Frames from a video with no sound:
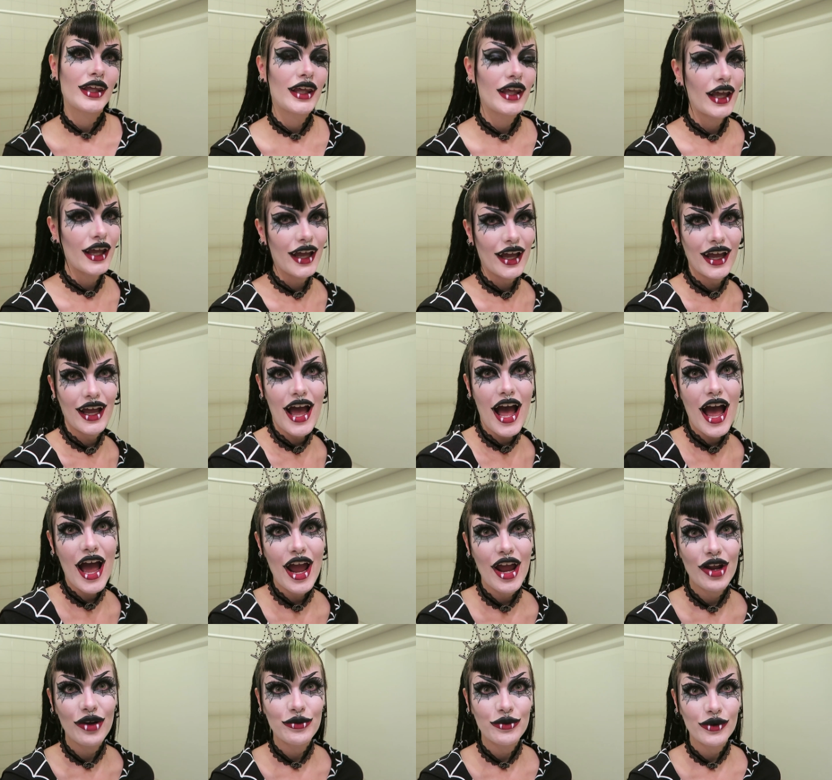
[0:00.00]
I
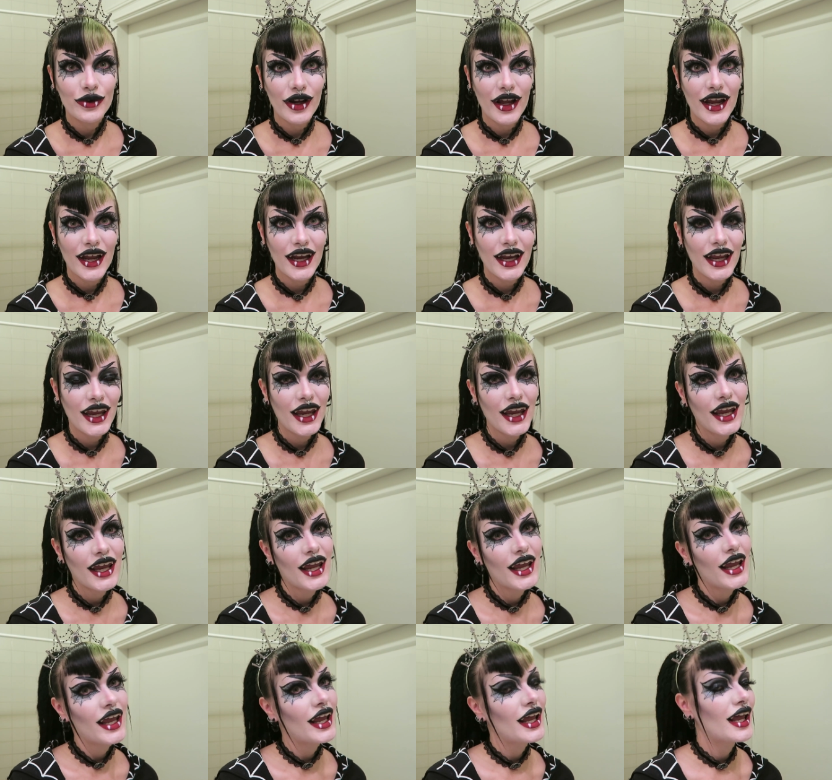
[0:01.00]
am
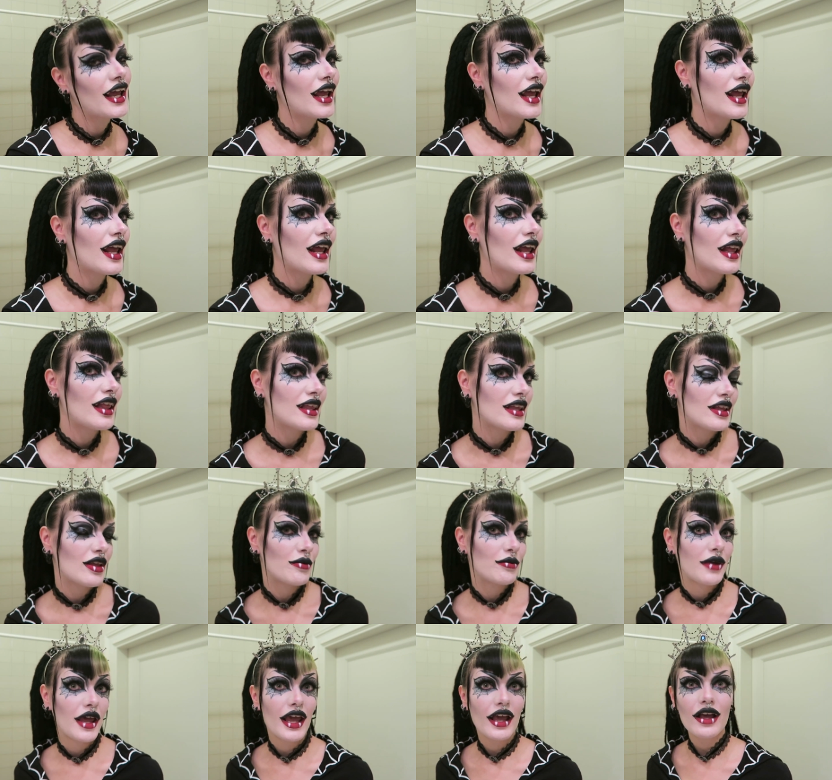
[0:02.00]
ready, and the
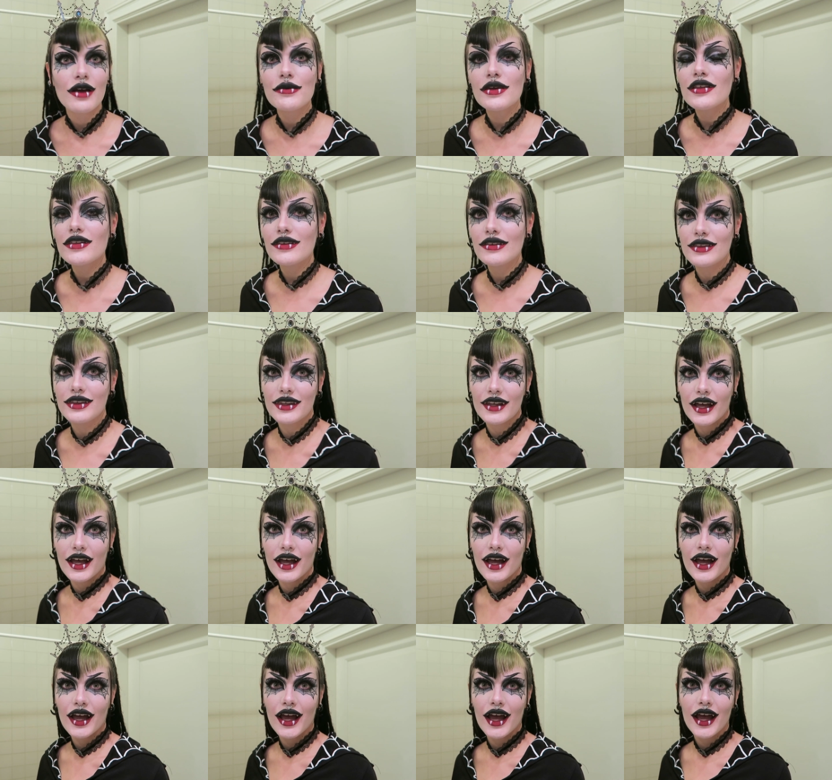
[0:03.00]
makeup is
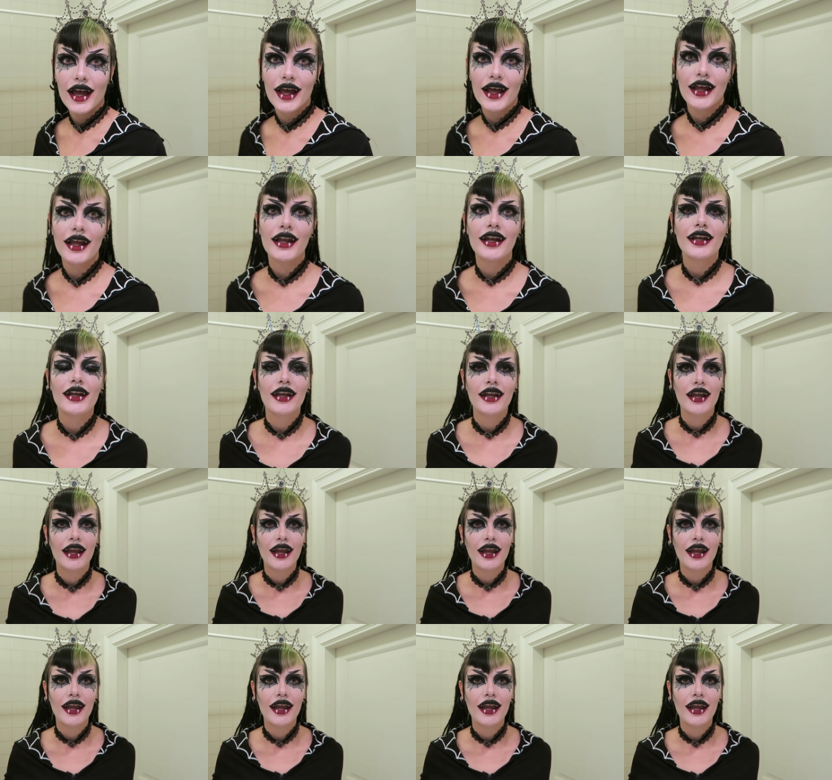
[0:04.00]
done